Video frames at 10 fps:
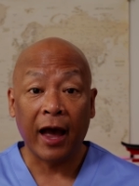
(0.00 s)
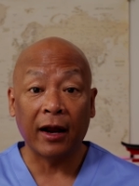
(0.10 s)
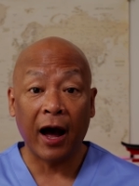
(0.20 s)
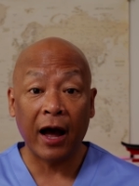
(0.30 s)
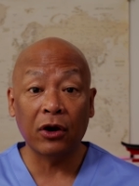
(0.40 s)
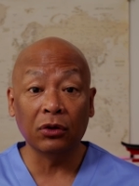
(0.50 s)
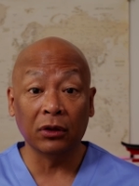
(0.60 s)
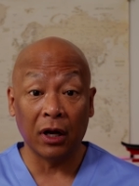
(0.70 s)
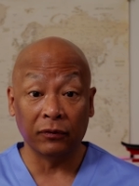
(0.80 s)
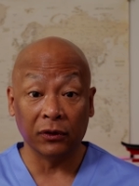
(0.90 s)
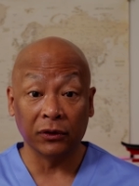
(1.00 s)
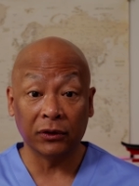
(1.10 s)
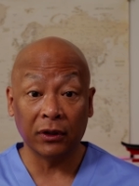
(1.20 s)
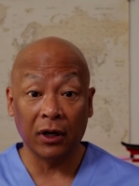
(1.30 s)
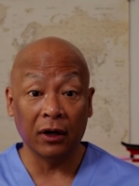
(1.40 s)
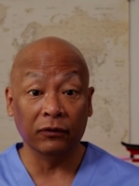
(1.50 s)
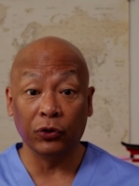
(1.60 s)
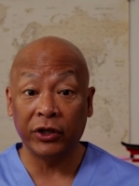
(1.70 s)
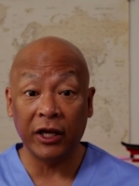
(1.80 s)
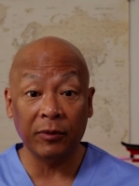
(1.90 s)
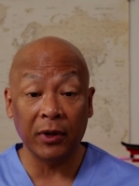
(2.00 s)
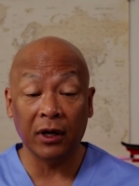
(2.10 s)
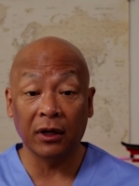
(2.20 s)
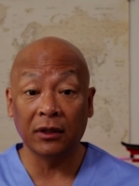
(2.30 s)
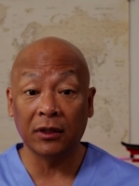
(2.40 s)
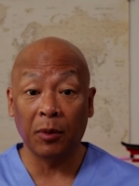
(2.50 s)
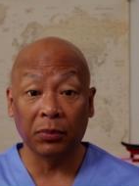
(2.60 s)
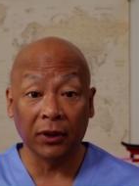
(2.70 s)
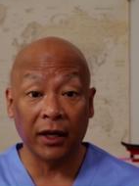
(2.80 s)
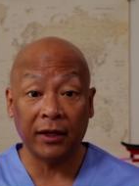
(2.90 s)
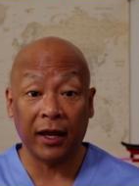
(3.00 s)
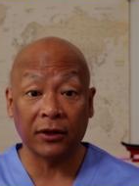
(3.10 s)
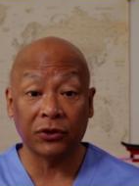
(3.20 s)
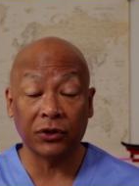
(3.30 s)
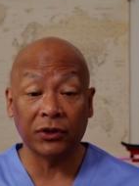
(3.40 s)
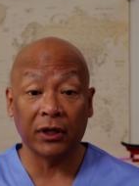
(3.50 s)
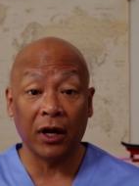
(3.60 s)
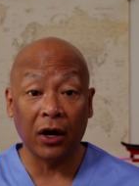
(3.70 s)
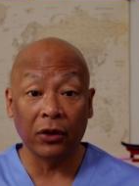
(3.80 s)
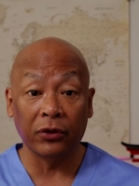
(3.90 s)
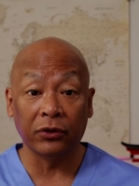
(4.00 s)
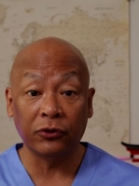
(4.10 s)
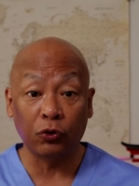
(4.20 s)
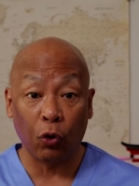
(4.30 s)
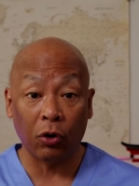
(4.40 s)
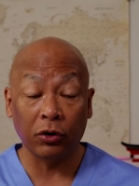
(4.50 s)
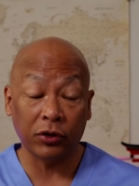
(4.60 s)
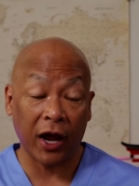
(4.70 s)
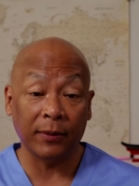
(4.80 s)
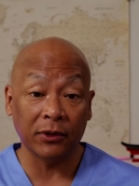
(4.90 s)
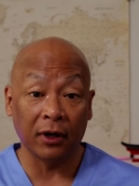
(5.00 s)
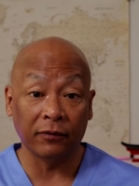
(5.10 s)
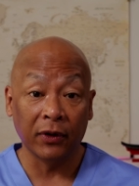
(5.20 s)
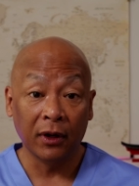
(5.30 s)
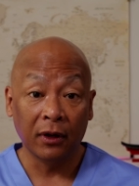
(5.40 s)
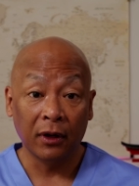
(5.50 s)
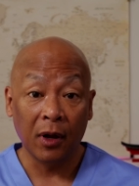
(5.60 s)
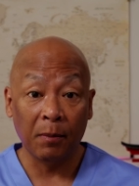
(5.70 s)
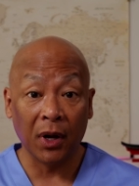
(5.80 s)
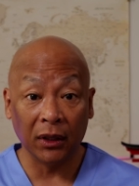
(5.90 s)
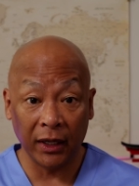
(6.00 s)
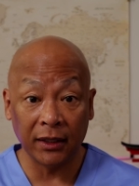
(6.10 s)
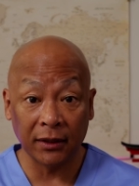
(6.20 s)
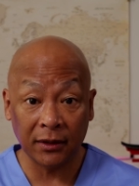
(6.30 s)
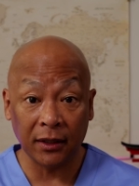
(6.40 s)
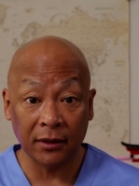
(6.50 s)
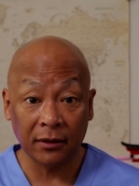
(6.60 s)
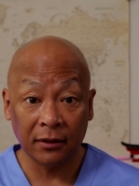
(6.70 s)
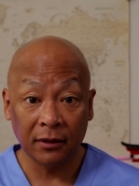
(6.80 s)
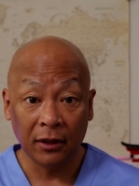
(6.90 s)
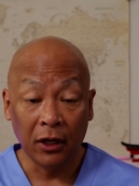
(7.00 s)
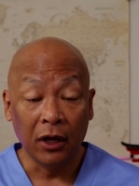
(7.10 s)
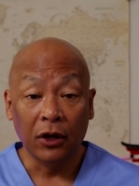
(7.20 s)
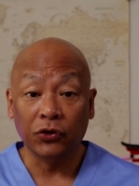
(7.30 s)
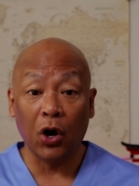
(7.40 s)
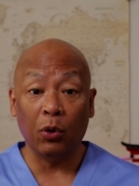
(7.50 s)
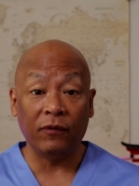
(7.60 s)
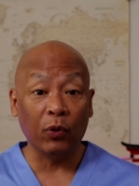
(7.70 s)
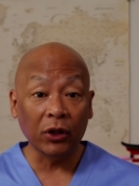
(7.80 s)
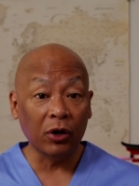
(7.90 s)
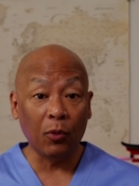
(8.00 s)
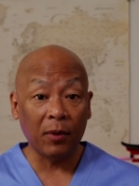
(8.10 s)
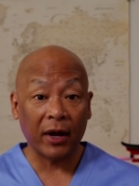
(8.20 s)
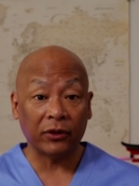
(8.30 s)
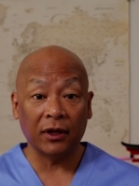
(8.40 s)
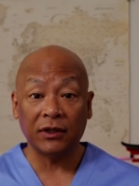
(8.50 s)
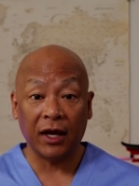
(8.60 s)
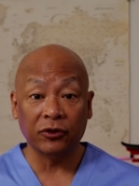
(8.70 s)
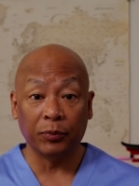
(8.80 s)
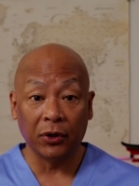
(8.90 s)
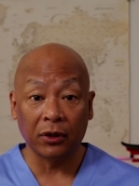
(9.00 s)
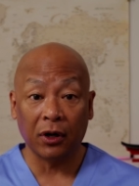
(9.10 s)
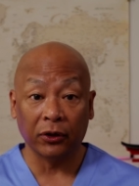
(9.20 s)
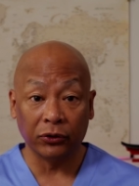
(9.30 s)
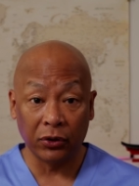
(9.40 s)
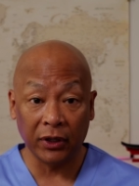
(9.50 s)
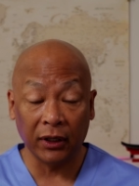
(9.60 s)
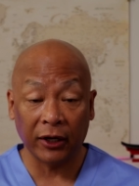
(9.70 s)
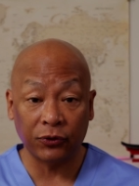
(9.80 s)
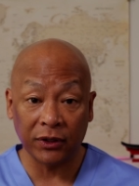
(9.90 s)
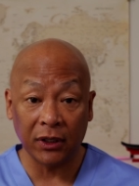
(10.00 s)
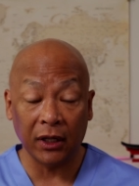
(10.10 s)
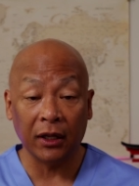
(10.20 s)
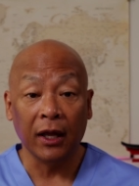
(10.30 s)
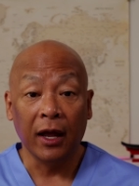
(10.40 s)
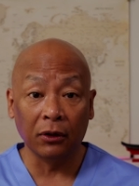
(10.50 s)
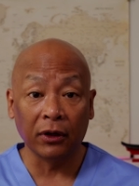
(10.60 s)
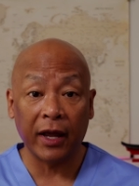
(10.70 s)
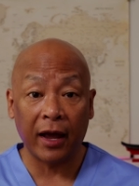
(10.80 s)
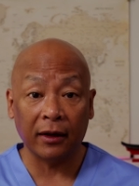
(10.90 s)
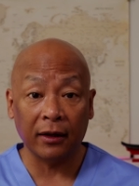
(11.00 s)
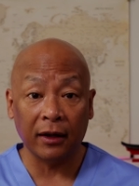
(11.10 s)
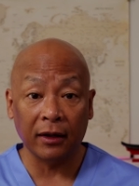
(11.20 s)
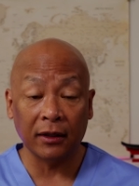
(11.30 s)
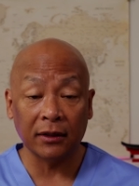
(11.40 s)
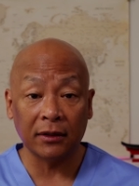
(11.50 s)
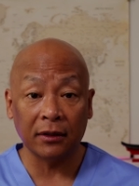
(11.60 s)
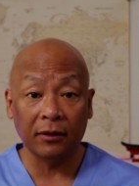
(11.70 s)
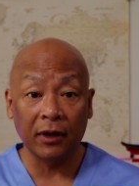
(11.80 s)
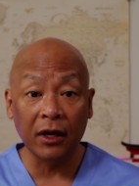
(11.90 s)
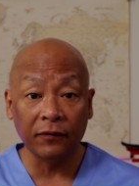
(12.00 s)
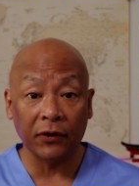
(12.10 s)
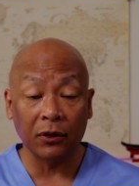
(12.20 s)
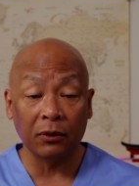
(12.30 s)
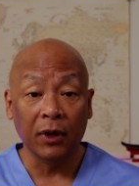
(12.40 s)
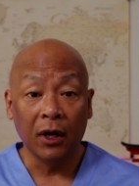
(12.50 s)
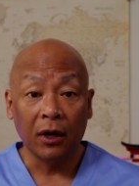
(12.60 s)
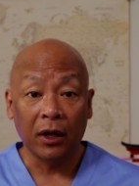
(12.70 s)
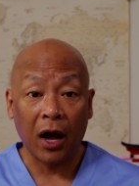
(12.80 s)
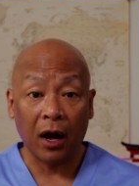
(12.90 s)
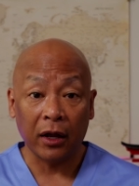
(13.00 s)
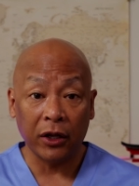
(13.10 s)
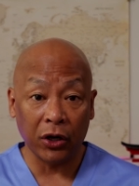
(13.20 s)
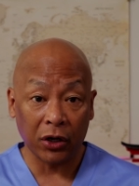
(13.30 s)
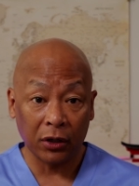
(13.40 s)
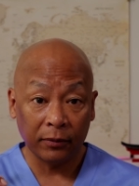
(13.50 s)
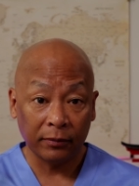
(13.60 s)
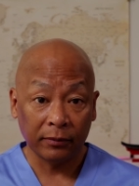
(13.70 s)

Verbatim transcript: had higher levels of leukemias, blood cancers, and other types of malignancies. So if you want to learn more about this, he has a book called Dirty Electricity. Look at his interview uh, here.